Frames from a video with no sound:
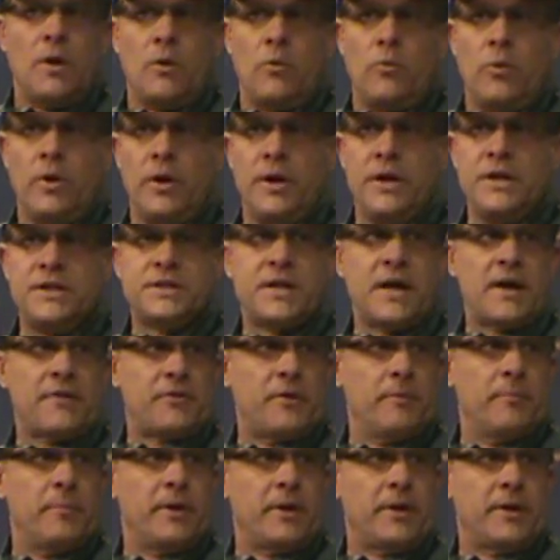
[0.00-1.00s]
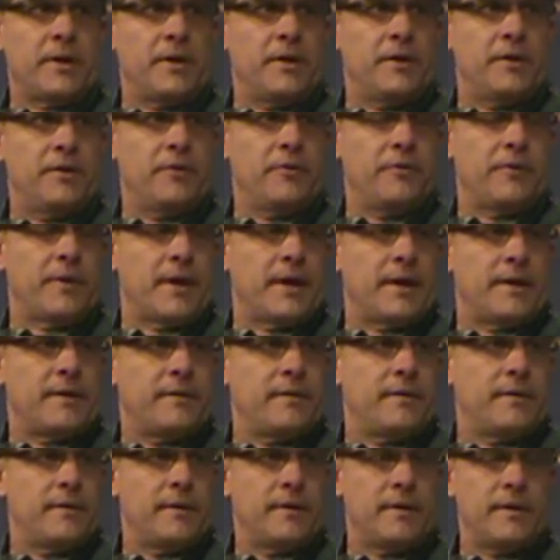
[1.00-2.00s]
Well, he's got the ability to do
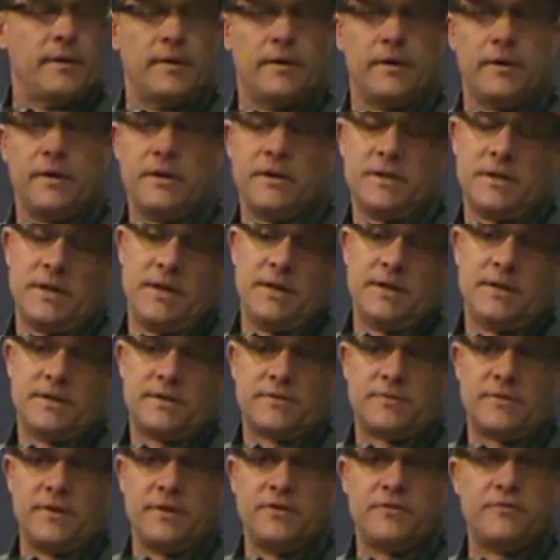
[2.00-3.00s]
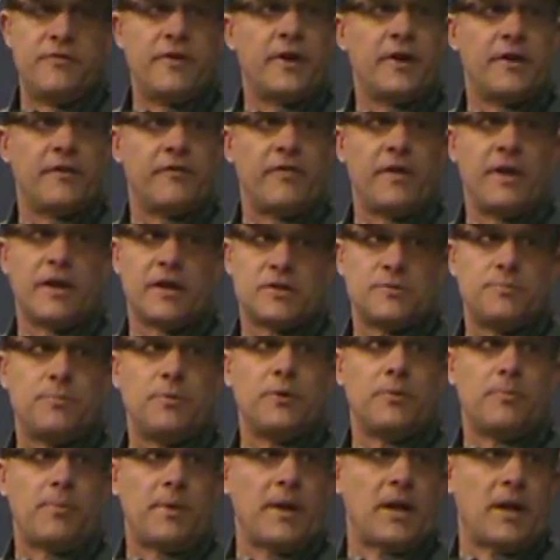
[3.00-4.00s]
that. He's very
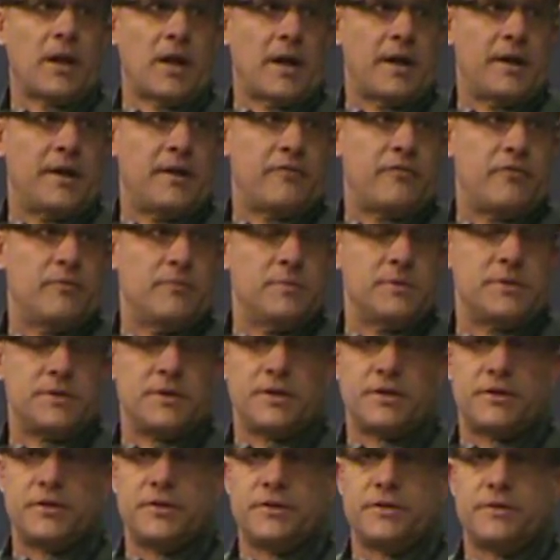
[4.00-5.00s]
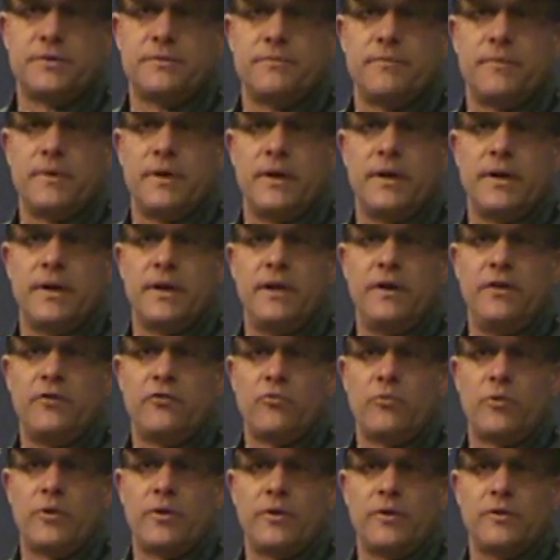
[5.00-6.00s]
flexible to play a lot of different positions, and he's
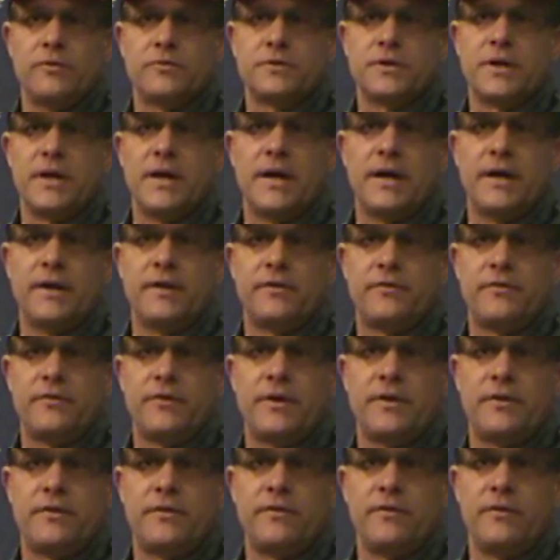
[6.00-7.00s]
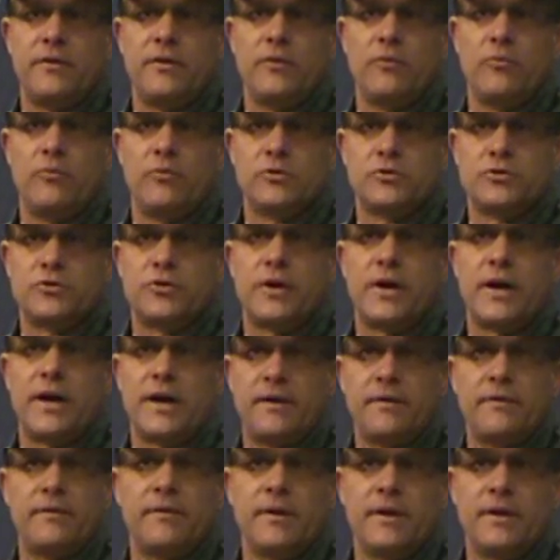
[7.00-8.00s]
one of those guys that, you know, we'll try
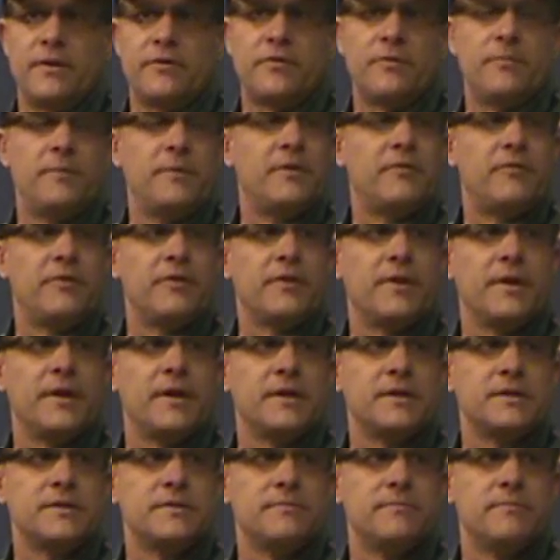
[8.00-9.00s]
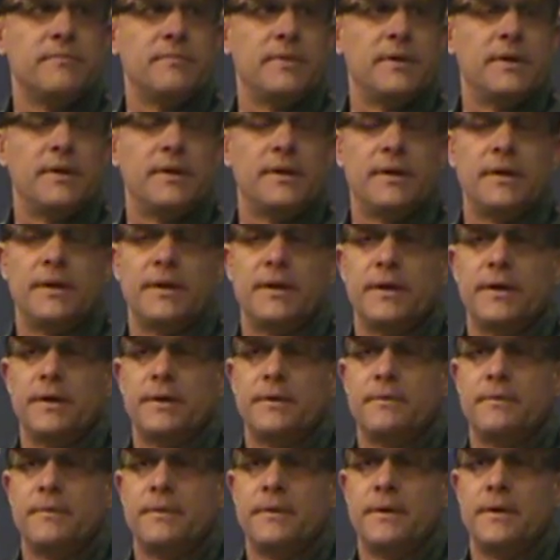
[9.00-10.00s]
out at some different things. And
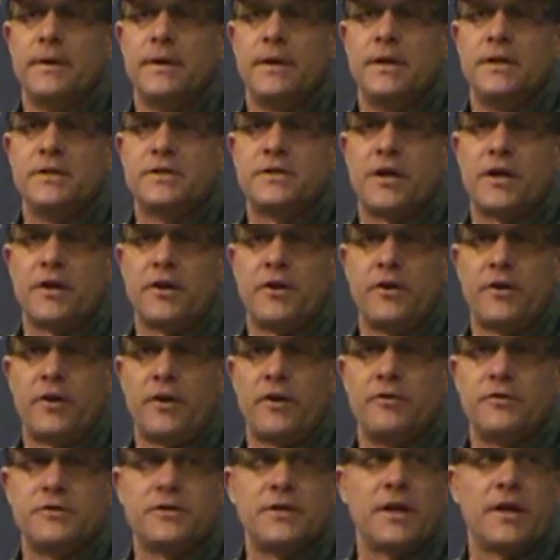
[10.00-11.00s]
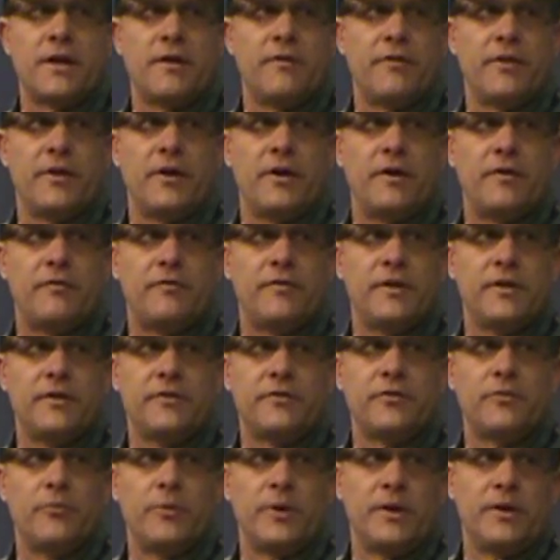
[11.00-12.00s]
he's got a good understanding of the
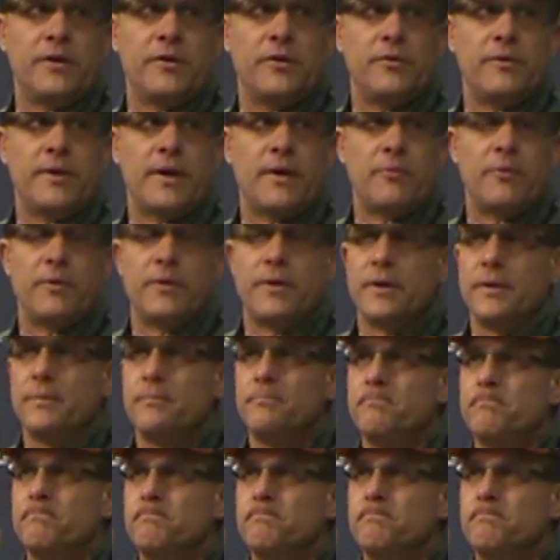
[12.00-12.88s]
offense, so we can do that with him.